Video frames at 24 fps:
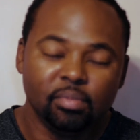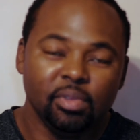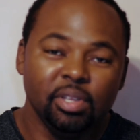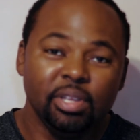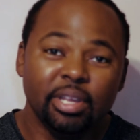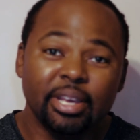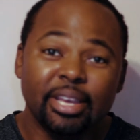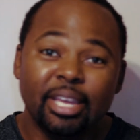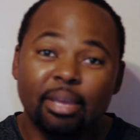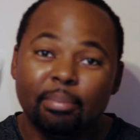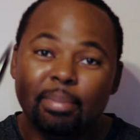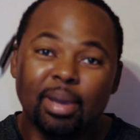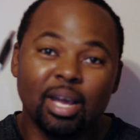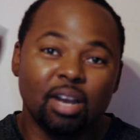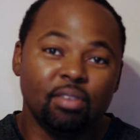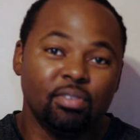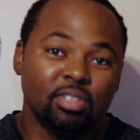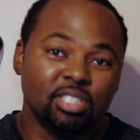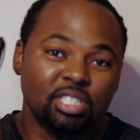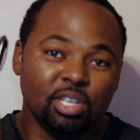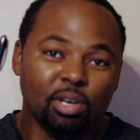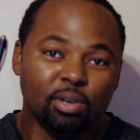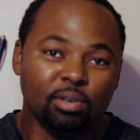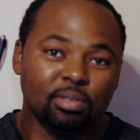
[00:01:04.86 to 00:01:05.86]
you'll get better
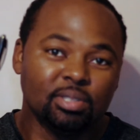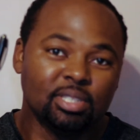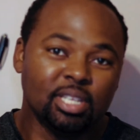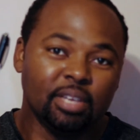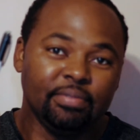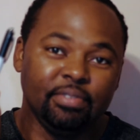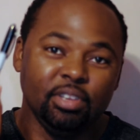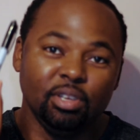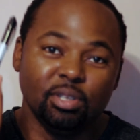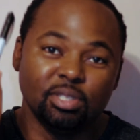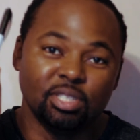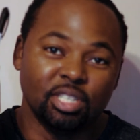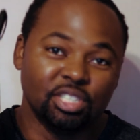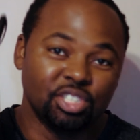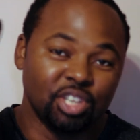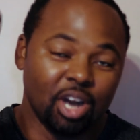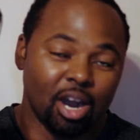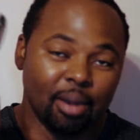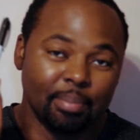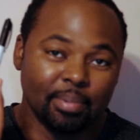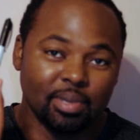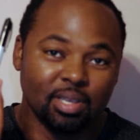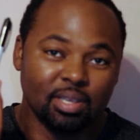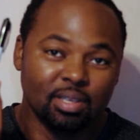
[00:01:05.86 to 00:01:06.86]
results if you use a
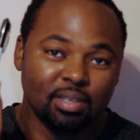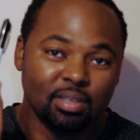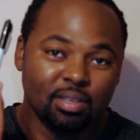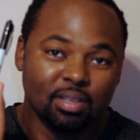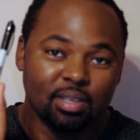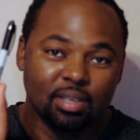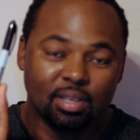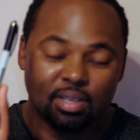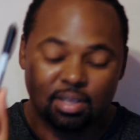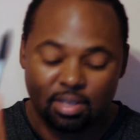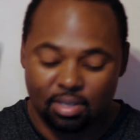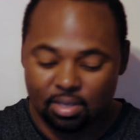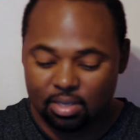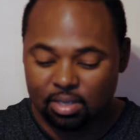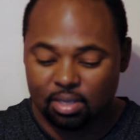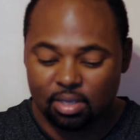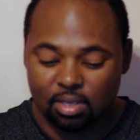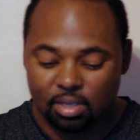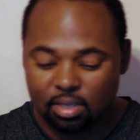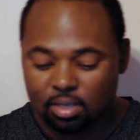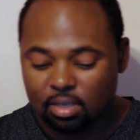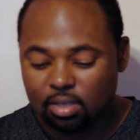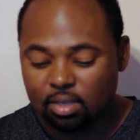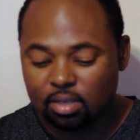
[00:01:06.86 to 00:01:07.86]
Sharpie.
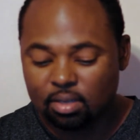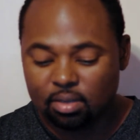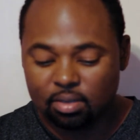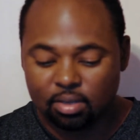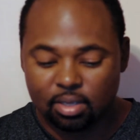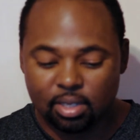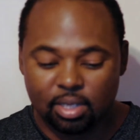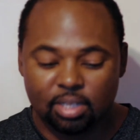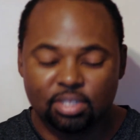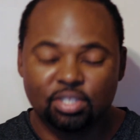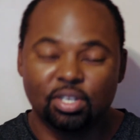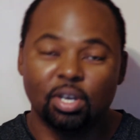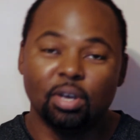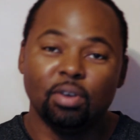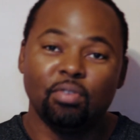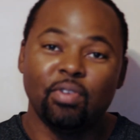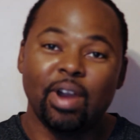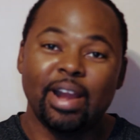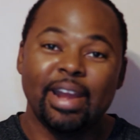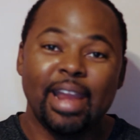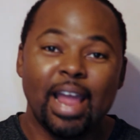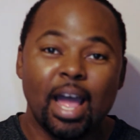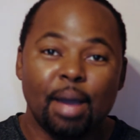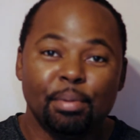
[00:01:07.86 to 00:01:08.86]
Okay, so
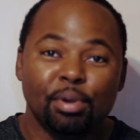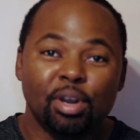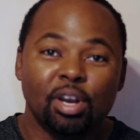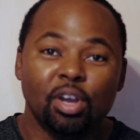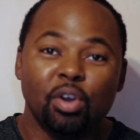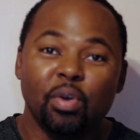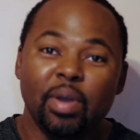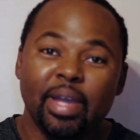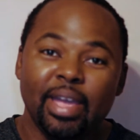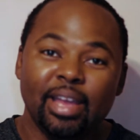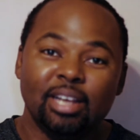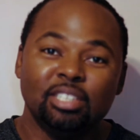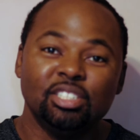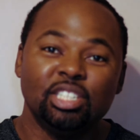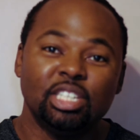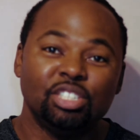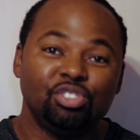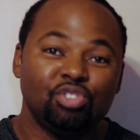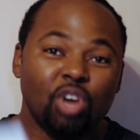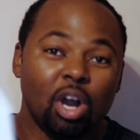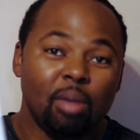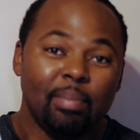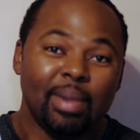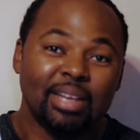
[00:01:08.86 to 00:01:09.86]
right now I'm gonna go ahead and
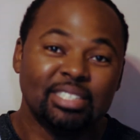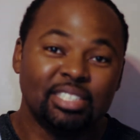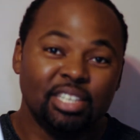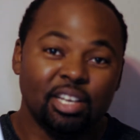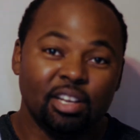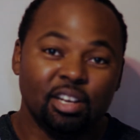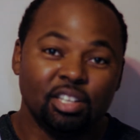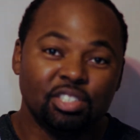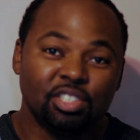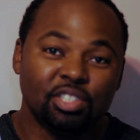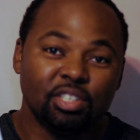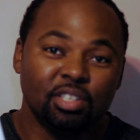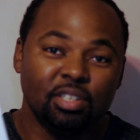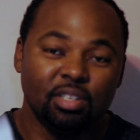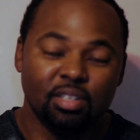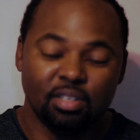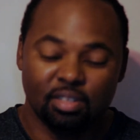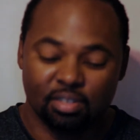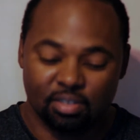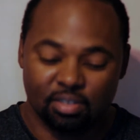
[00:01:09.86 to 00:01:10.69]
just draw my signature.